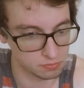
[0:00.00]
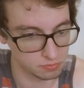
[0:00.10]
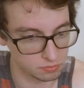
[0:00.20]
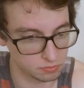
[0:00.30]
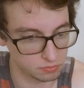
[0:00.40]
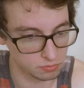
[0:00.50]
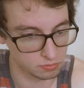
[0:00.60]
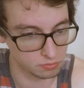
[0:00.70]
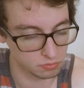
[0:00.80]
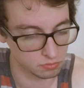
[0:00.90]

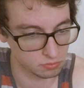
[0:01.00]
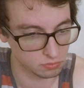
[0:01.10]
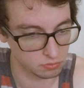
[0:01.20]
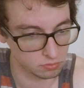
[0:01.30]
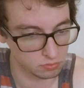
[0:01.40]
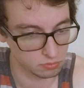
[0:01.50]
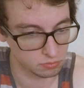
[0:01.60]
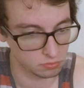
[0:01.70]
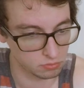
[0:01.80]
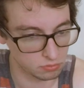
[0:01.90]

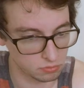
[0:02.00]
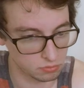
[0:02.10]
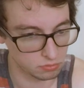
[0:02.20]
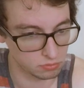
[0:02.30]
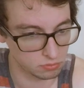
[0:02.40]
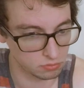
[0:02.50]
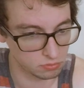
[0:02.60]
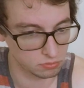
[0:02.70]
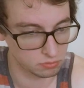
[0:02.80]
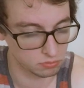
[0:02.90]

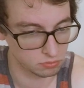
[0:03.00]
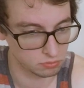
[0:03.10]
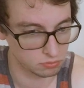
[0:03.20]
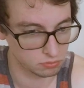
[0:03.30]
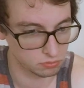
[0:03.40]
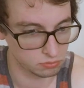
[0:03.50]
(not speaking)